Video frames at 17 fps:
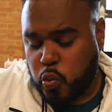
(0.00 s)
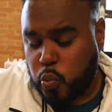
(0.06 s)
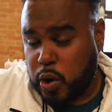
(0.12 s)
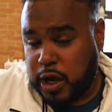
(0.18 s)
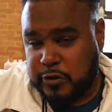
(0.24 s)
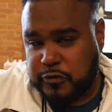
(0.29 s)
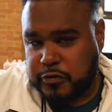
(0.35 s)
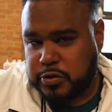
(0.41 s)

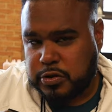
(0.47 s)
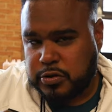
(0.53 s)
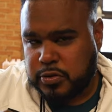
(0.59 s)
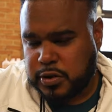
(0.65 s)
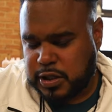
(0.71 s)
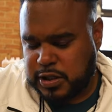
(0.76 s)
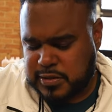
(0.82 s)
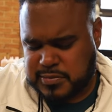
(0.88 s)
wafer
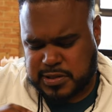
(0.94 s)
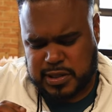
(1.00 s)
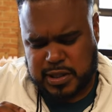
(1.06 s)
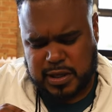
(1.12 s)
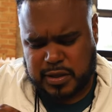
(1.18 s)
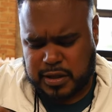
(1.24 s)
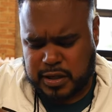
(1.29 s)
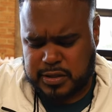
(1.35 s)
crumbs,
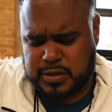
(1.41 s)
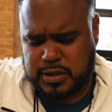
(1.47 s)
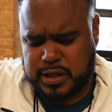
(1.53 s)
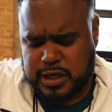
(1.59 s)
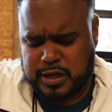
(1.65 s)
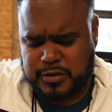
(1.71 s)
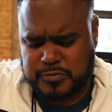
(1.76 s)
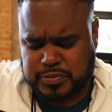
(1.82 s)
and another
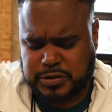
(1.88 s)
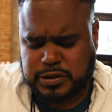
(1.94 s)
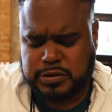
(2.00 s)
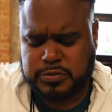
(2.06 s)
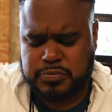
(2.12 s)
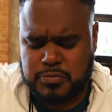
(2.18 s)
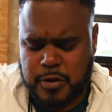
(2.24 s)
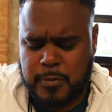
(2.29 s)
layer of
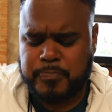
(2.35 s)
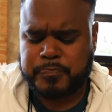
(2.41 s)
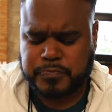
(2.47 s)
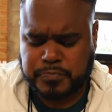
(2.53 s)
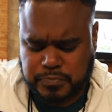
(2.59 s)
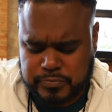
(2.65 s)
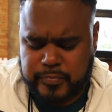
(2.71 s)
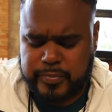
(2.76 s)
pudding.
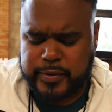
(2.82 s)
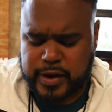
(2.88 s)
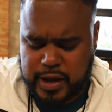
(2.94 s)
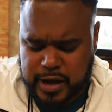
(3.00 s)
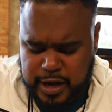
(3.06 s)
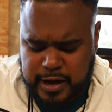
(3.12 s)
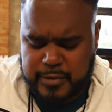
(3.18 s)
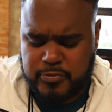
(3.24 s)

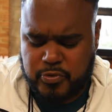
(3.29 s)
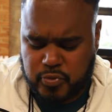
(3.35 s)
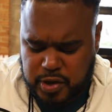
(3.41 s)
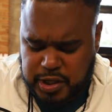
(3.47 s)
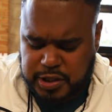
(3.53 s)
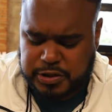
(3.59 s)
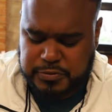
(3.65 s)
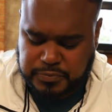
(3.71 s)
I'm
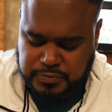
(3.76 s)
with it.